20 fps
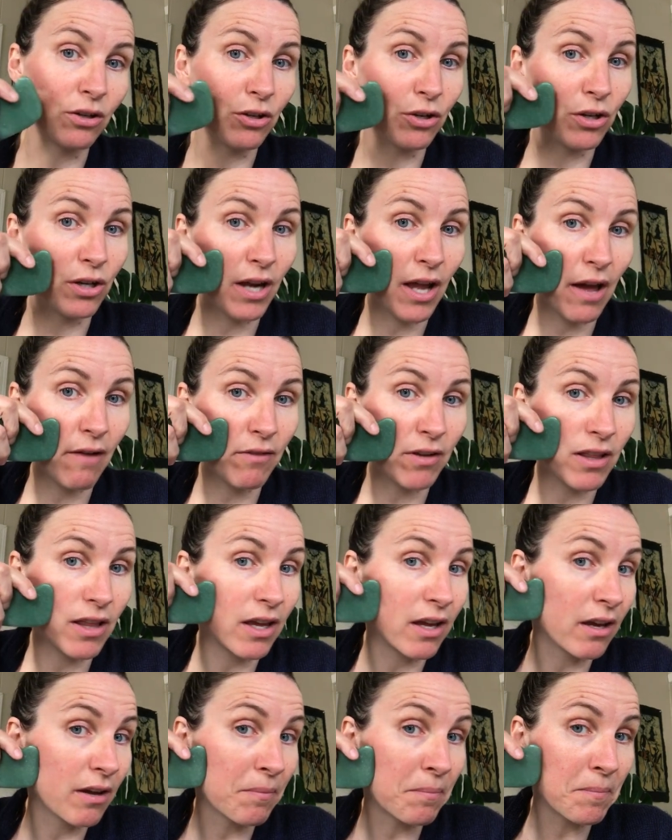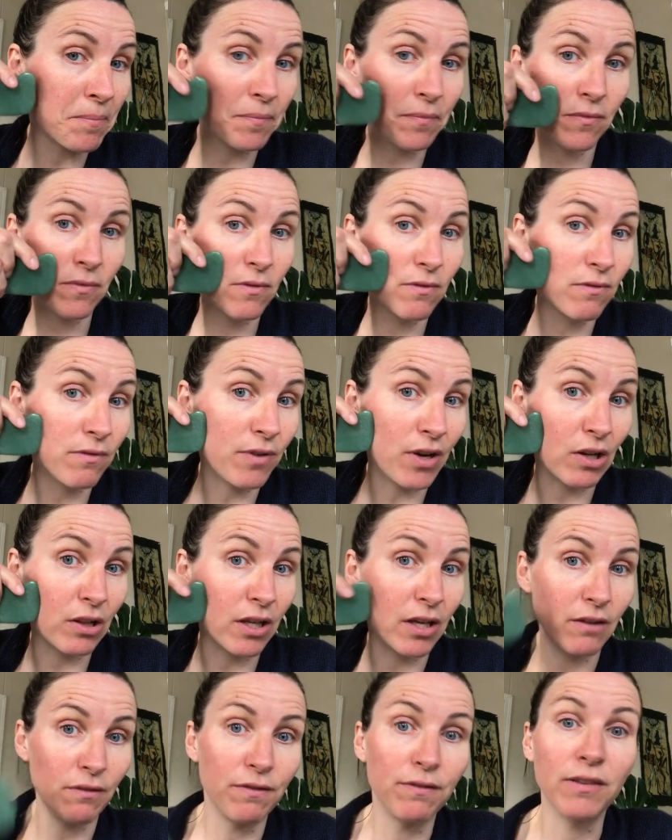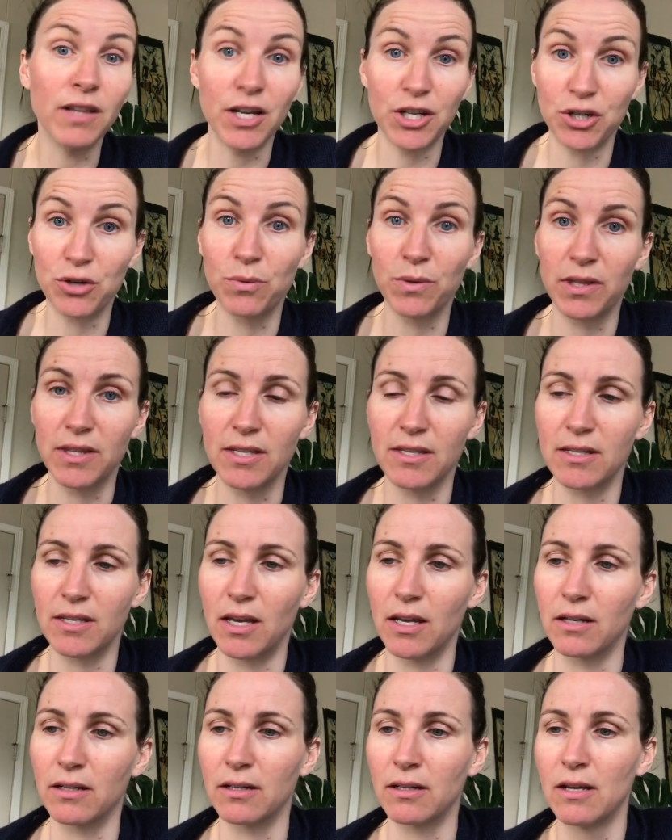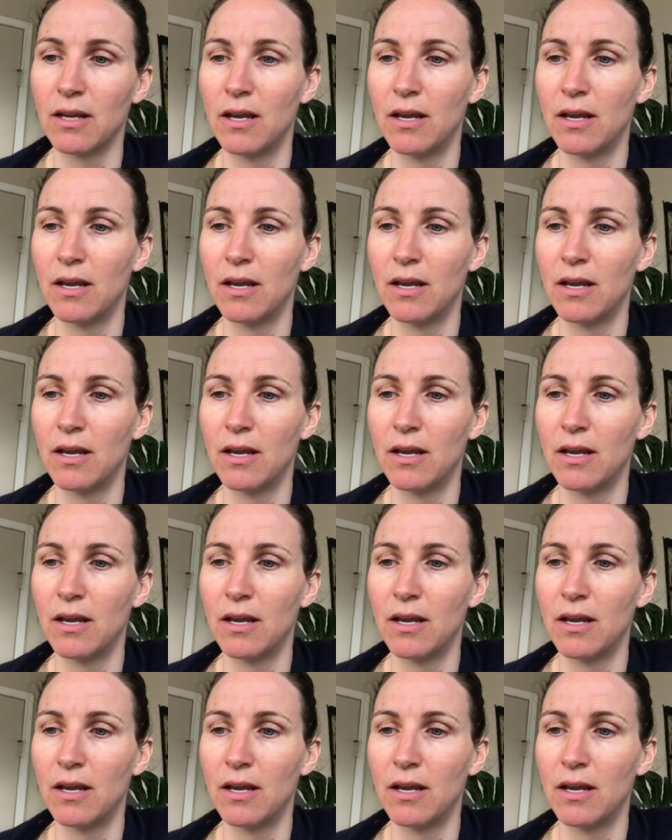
you're going to have it like fairly flush with the skin.